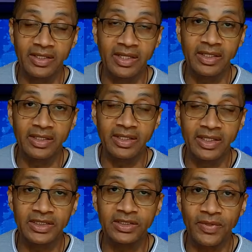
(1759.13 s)

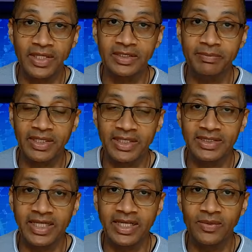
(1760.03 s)
an insurrection
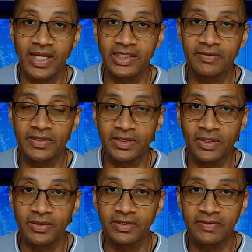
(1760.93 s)
because they don't like the
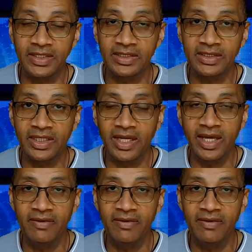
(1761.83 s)
results of this.